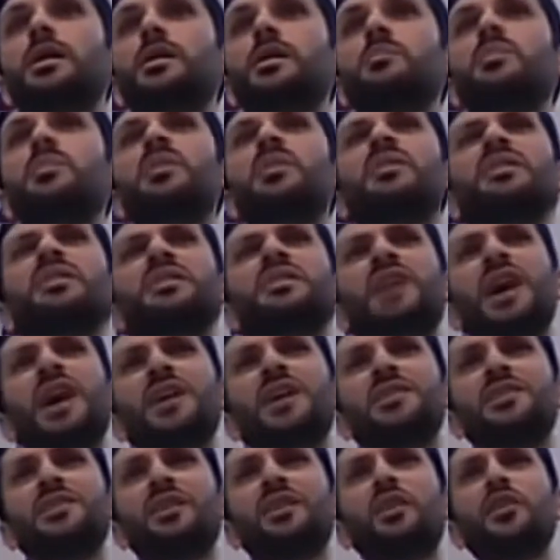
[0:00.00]
But the
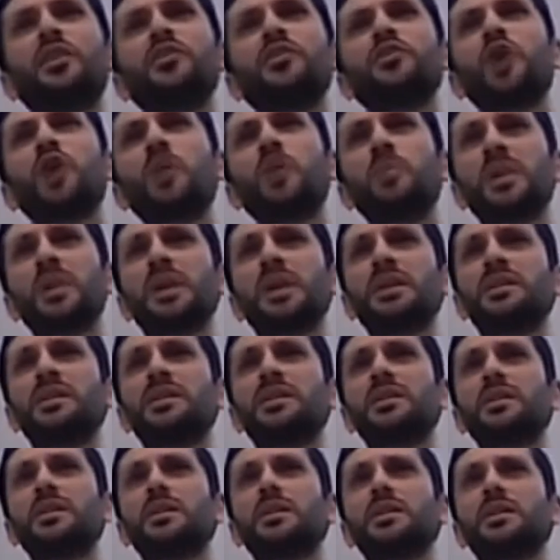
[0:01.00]
title, the topic,
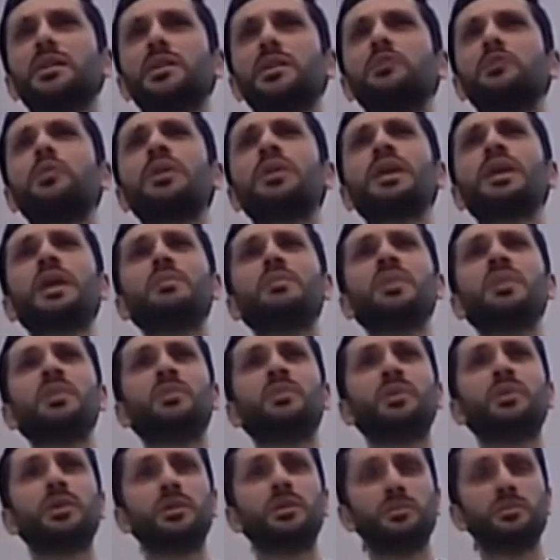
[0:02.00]
you want to get
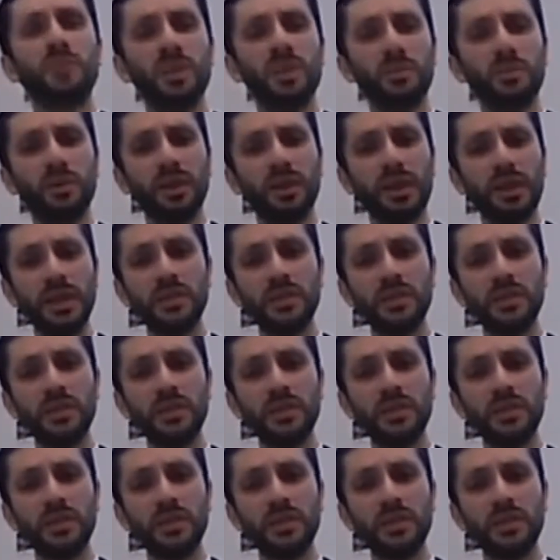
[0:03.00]
people